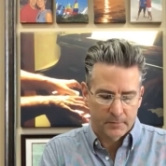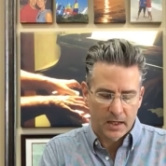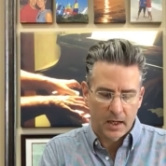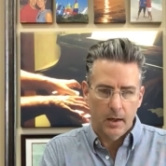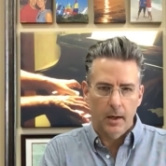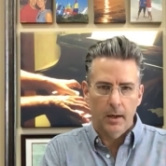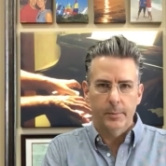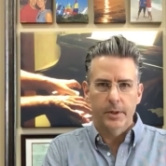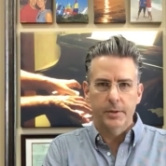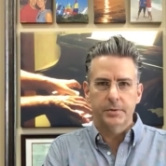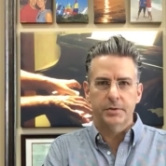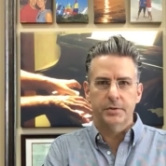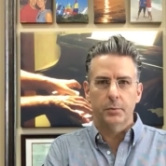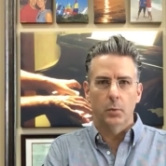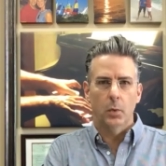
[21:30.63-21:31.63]

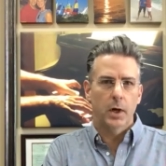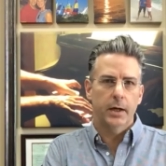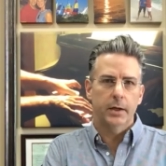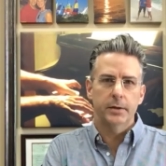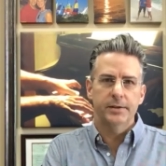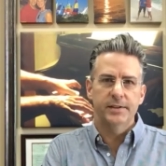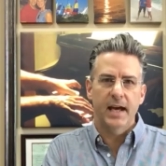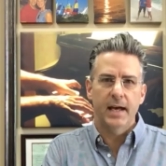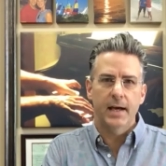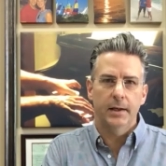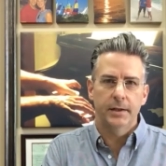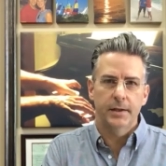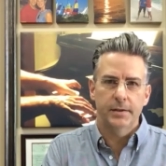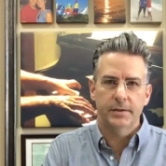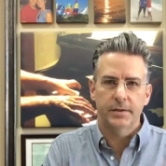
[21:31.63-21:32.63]
almost watered
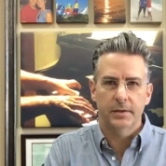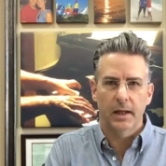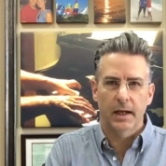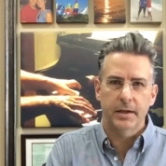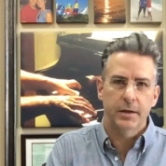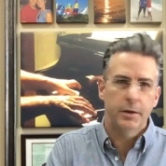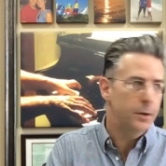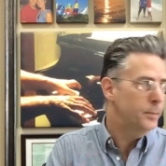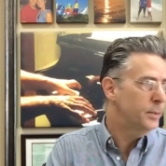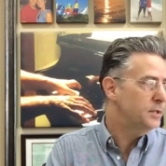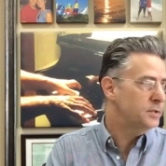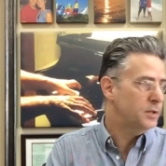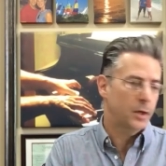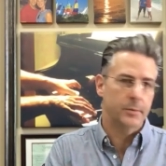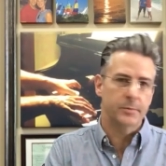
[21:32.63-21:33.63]
down into like human
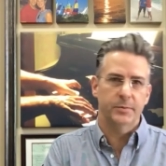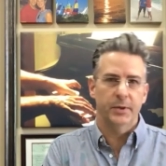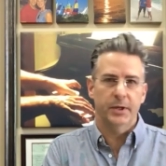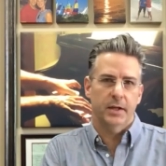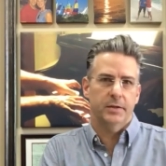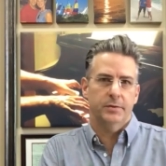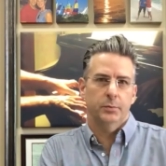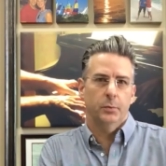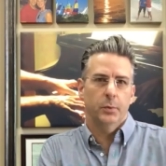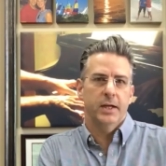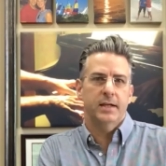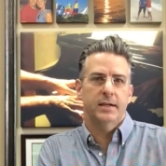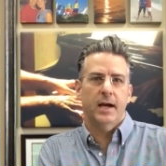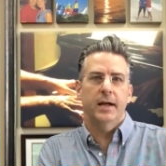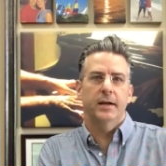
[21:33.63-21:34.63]
terms because
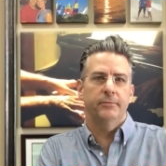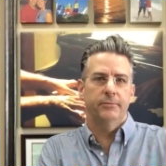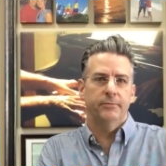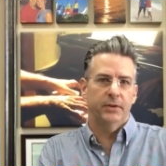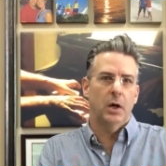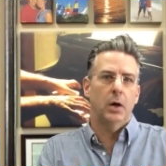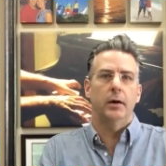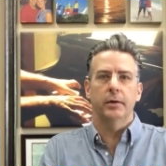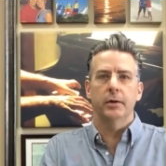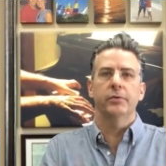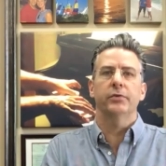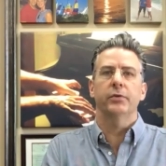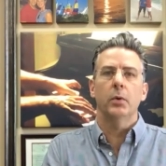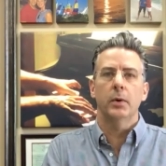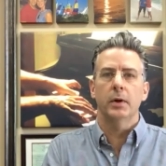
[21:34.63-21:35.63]
we kind of flaunt
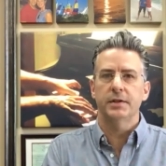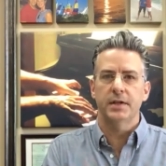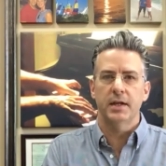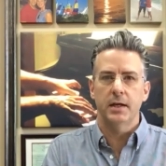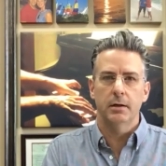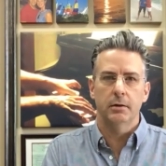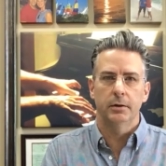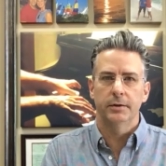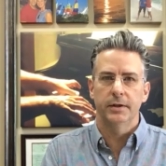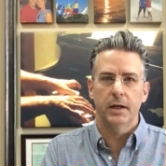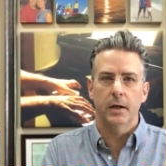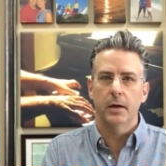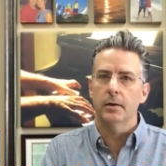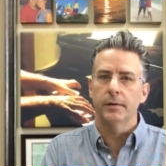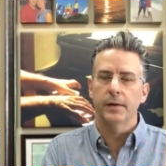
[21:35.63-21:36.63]
authority here on the
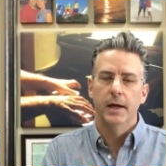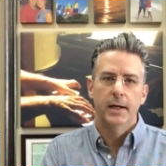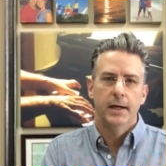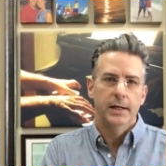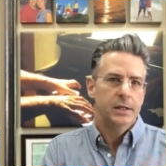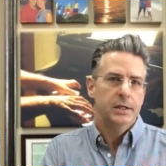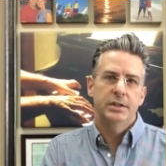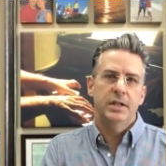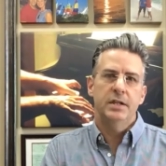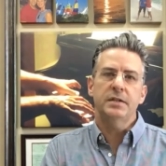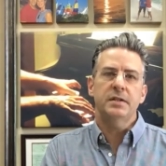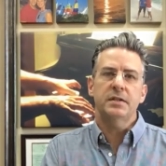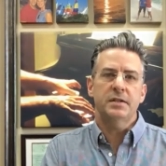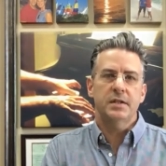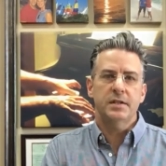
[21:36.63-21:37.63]
earth.
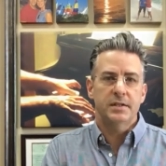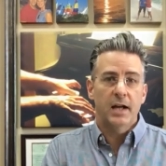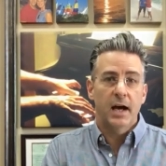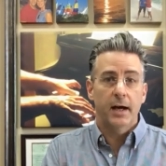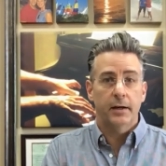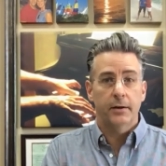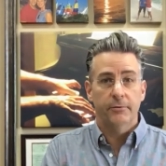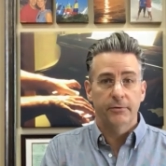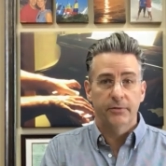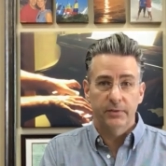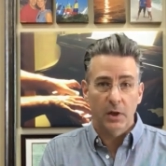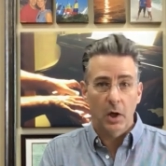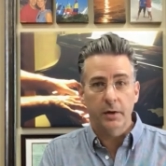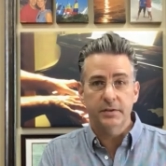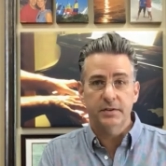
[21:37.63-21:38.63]
Jesus is not a
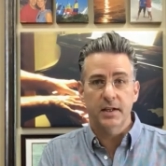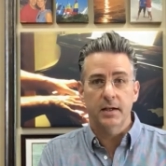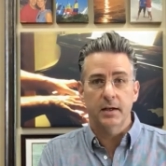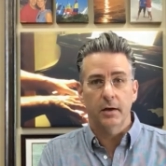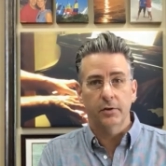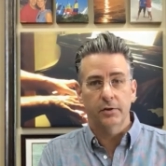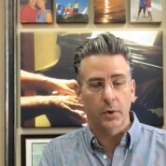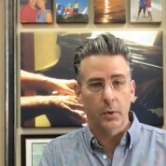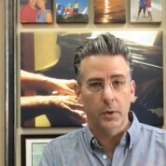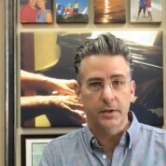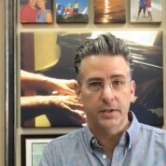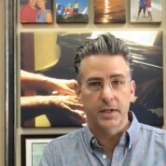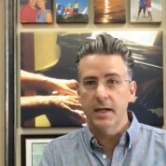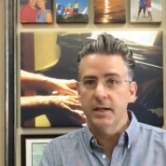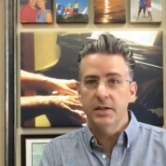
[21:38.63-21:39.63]
flaunting
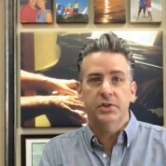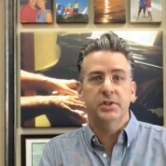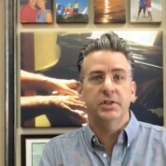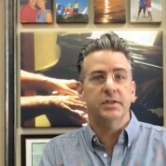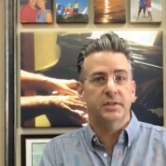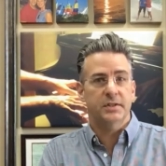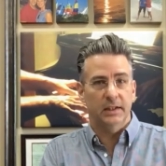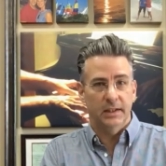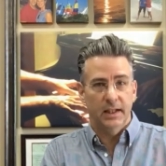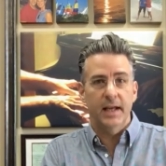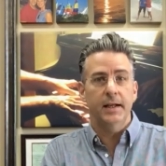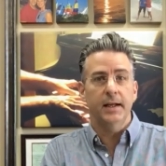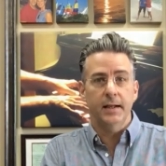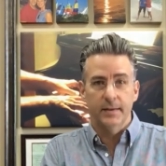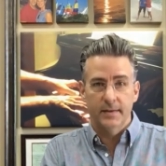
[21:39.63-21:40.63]
authority. He's just
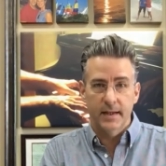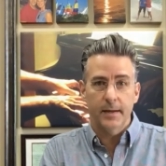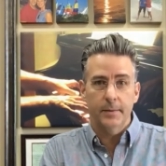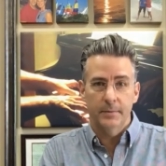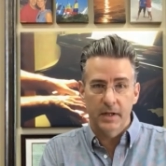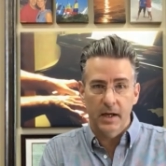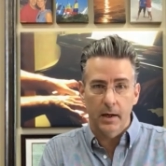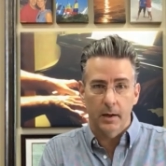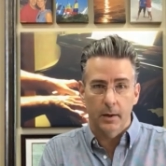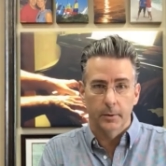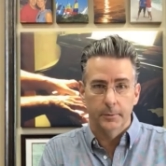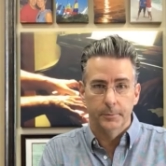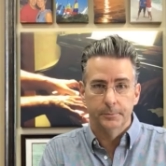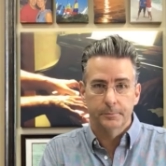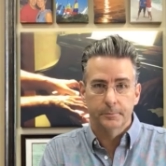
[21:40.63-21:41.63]
letting them
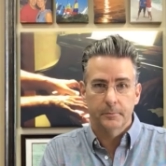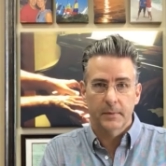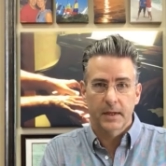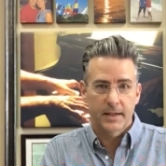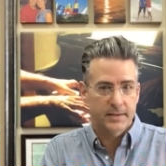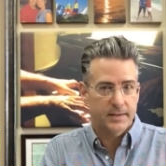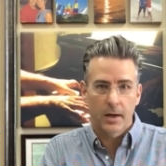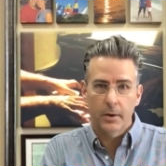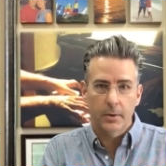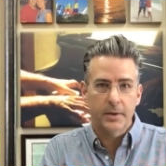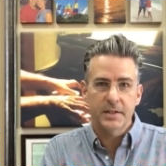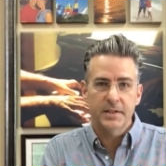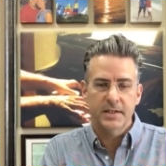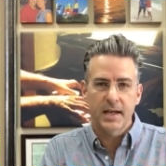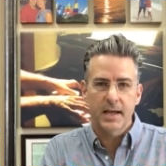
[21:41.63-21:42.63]
know, as I
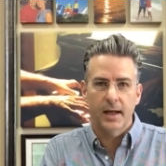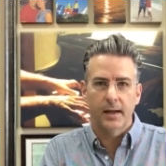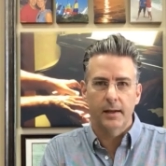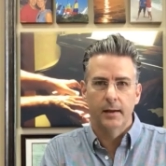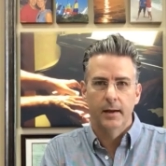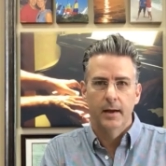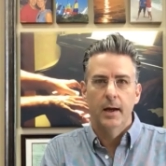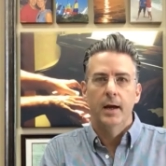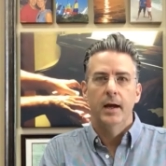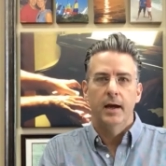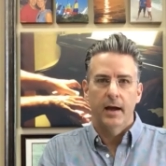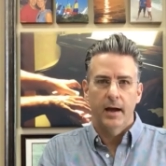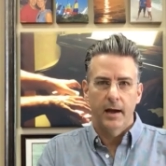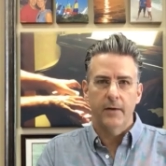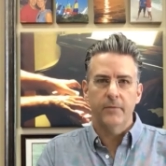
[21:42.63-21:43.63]
already said,
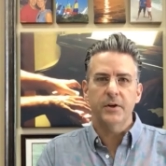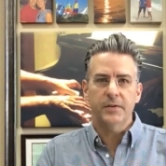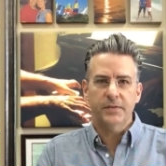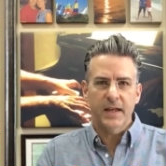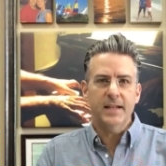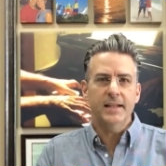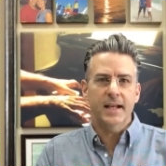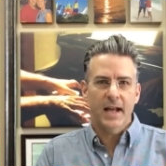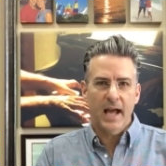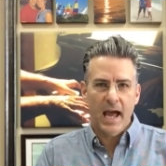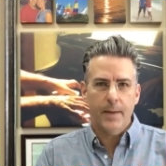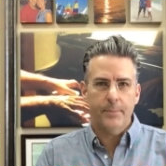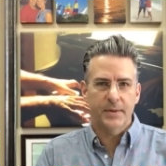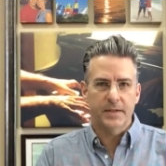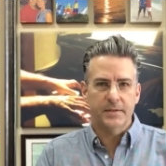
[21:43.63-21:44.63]
everything that
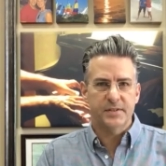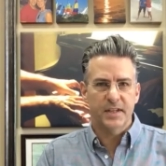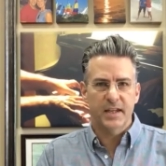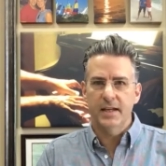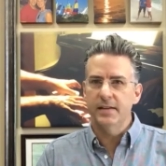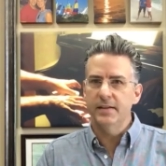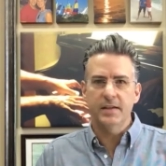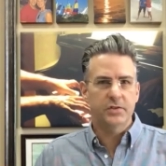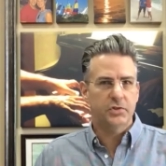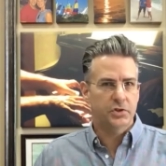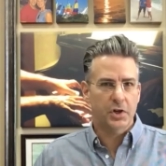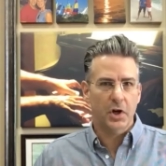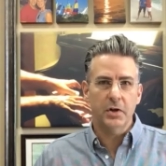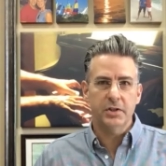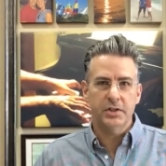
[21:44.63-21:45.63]
happens in this
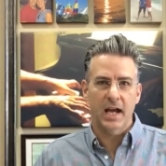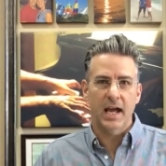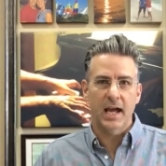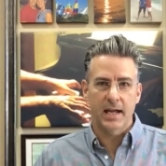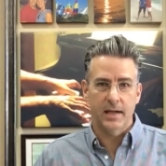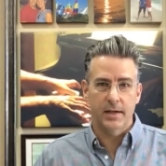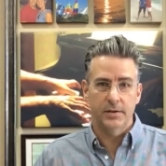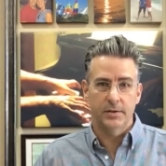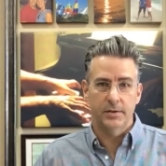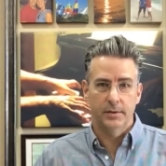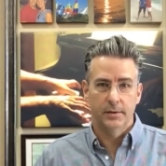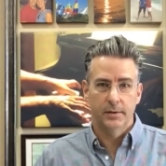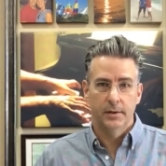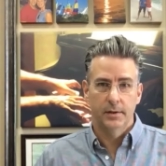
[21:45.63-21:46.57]
church age